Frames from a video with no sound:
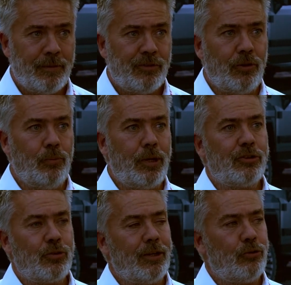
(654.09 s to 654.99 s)
So we are
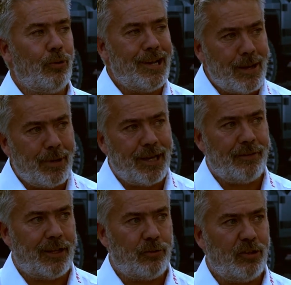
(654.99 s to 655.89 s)
trying to
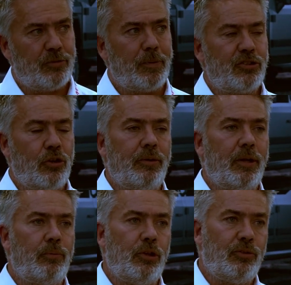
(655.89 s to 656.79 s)
eliminate that risk by showing
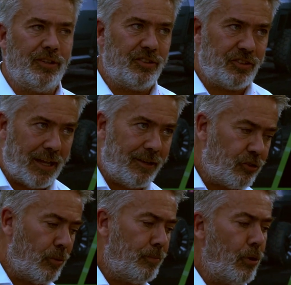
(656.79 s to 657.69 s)
that we're using
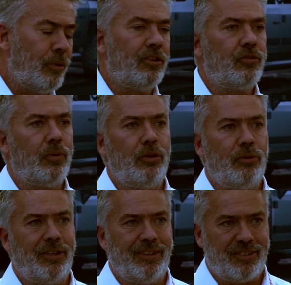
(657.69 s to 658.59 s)
standard components, we're
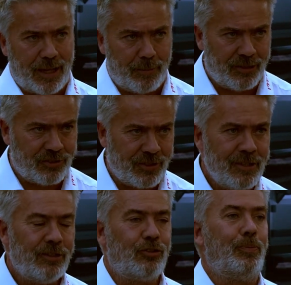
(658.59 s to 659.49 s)
using established
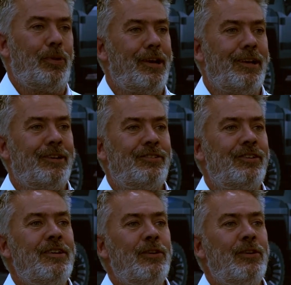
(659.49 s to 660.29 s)
suppliers,